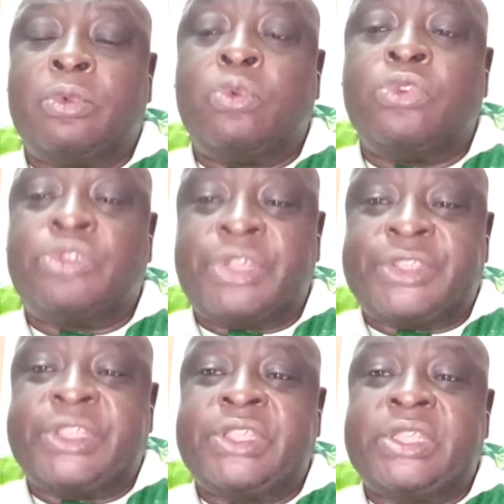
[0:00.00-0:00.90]
good
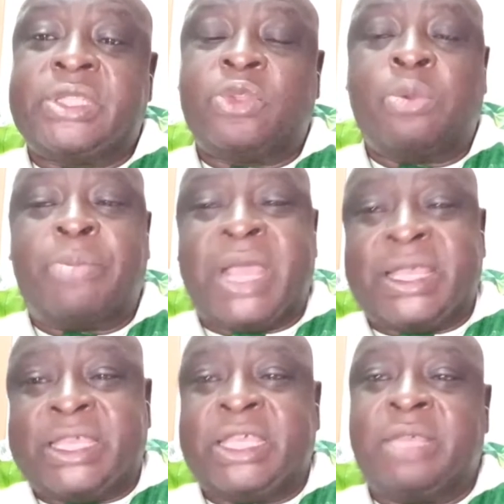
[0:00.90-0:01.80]
reasons to
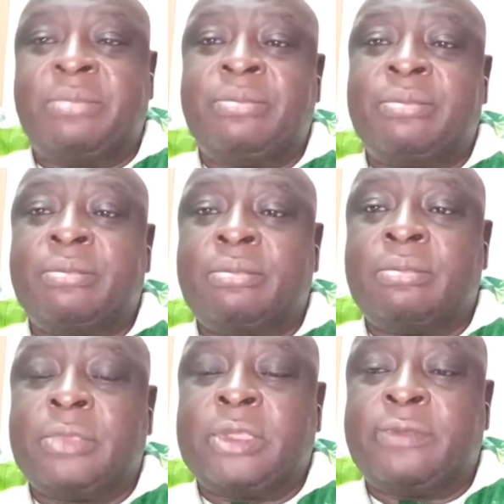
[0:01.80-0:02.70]
back him
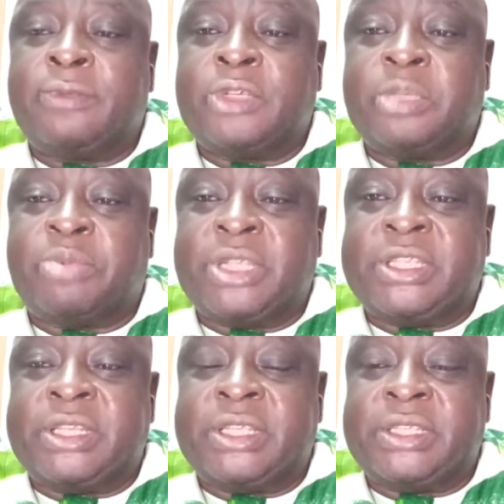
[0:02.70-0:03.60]
for the
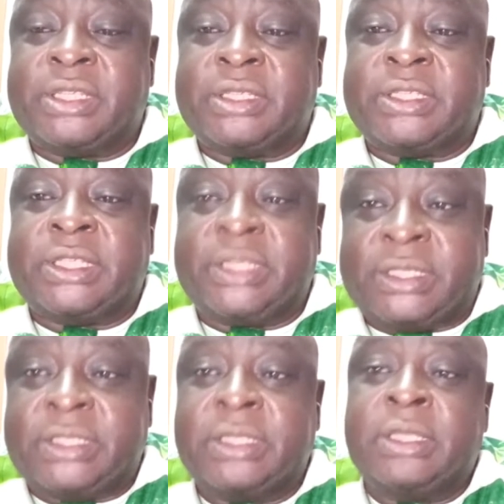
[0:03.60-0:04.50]
presidency,
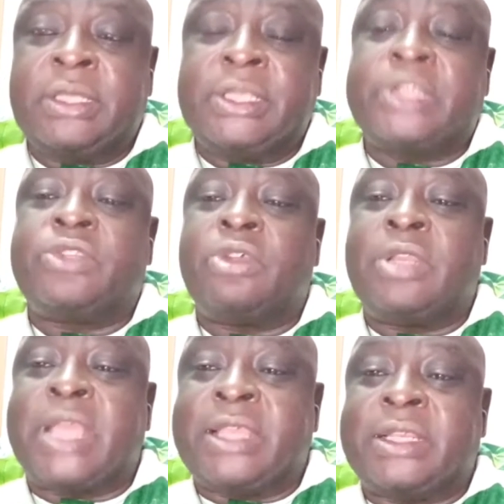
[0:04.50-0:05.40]
since he's
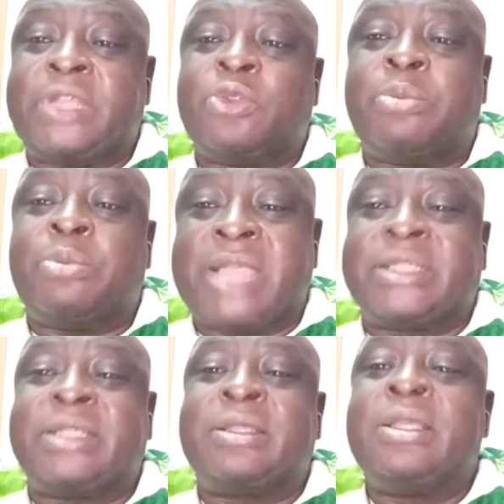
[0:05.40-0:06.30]
not likely to
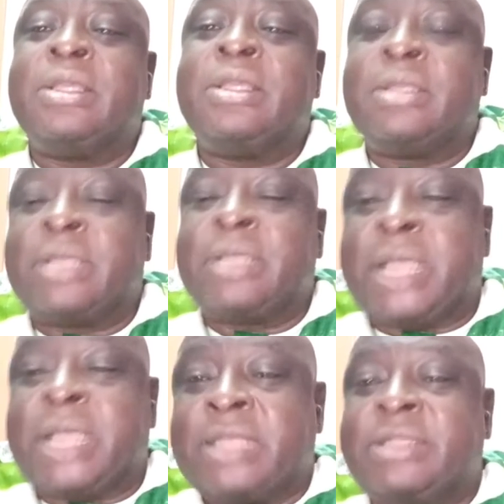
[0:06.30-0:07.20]
back the
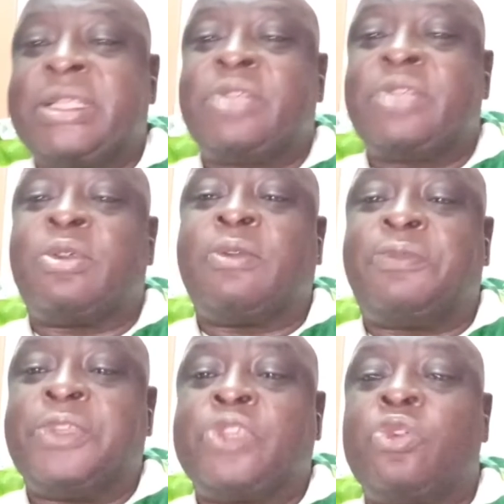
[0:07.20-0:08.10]
candidate of his
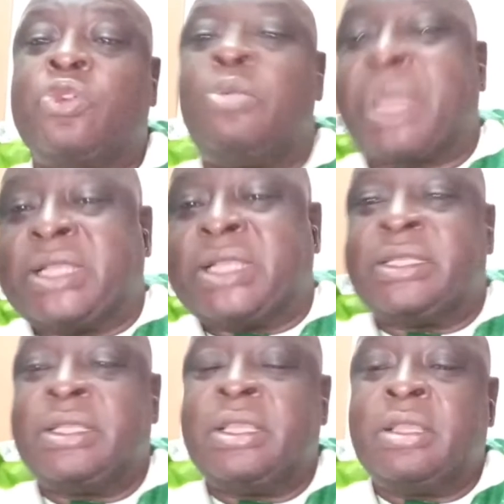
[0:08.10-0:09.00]
own party,
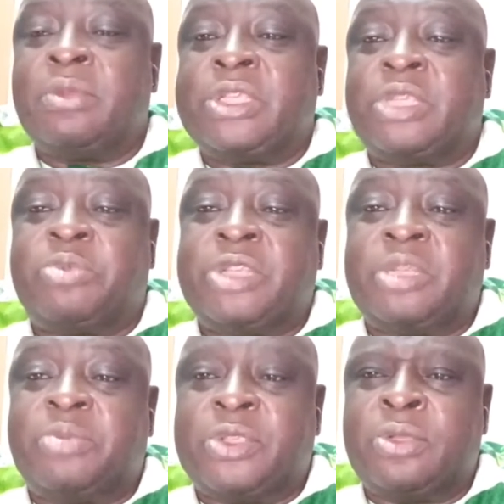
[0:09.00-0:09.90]
which is PDP.
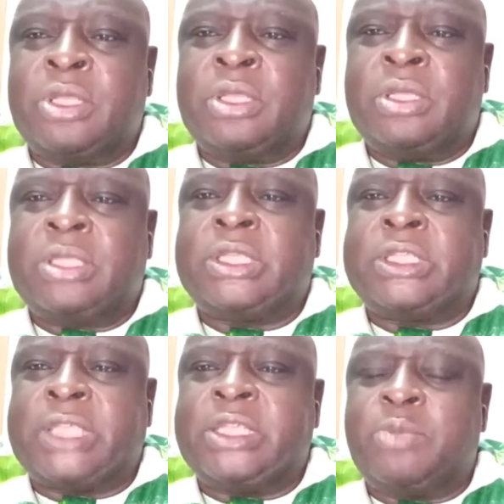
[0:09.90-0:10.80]
So it's a
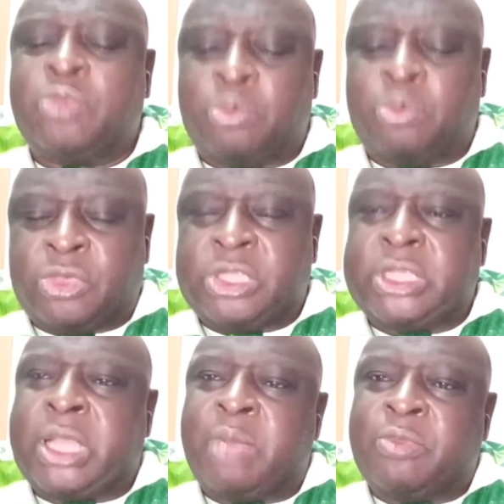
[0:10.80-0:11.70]
sensible
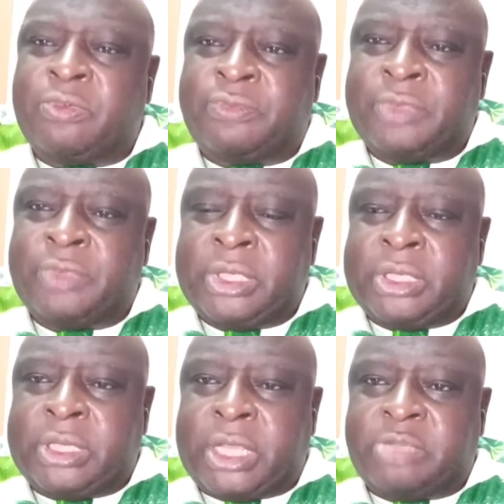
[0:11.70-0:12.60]
political move
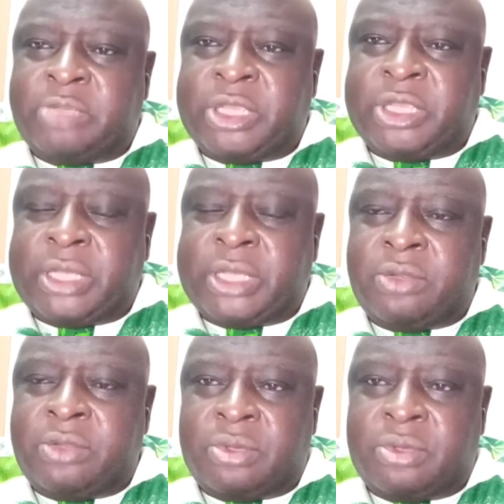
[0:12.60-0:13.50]
that is making that,
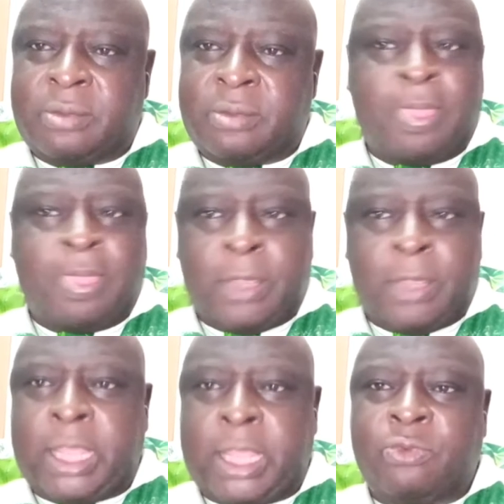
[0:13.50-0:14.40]
look,
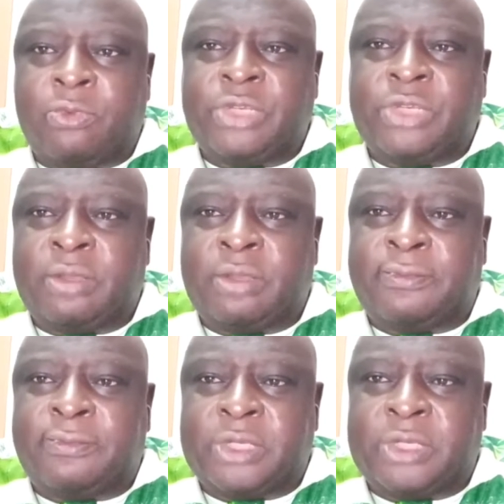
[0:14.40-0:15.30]
I am good
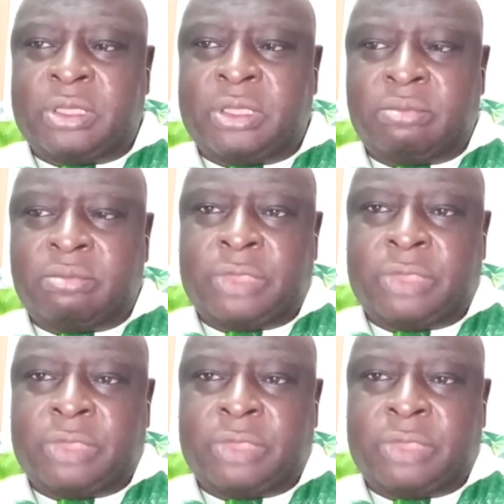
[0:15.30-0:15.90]
enough for the